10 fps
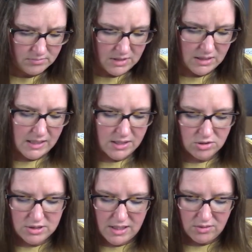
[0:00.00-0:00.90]
The
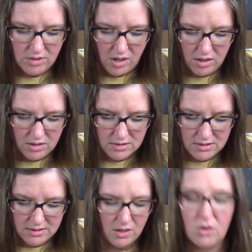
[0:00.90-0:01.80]
letter sound
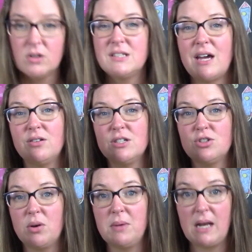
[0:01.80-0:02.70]
cards or sound
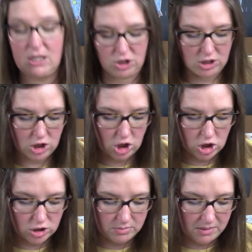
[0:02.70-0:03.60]
discrimination
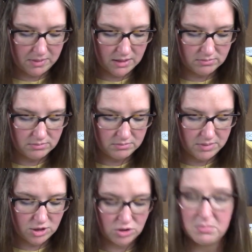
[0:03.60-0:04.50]
cards, maybe.
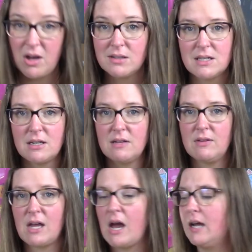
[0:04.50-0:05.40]
Picture box
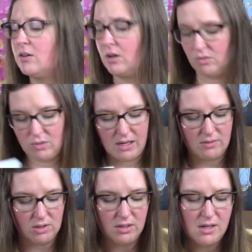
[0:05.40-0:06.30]
activity. I don't know.
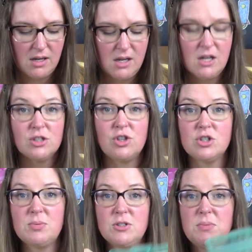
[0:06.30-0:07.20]
Whatever. So you're
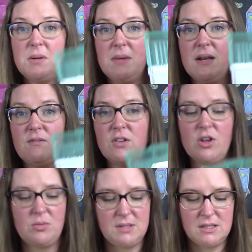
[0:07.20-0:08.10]
supposed to put them in
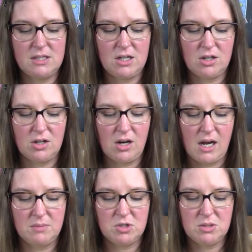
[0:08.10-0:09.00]
envelopes this year.
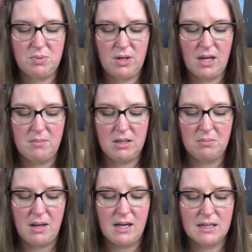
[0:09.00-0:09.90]
I'm just putting them in the
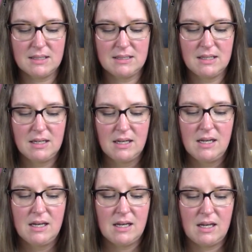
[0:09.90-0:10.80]
box.
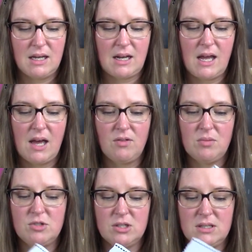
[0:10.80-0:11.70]
And I have
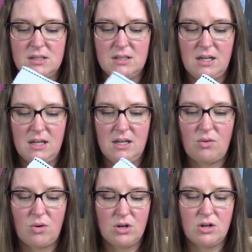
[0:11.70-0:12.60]
them just in
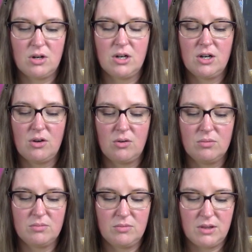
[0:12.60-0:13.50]
order, you know,
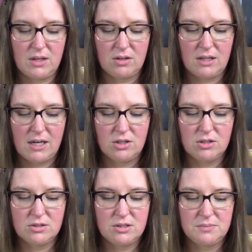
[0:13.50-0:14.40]
with their
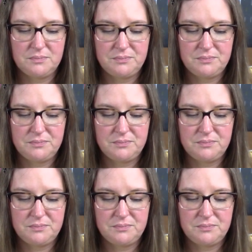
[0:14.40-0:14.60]
letters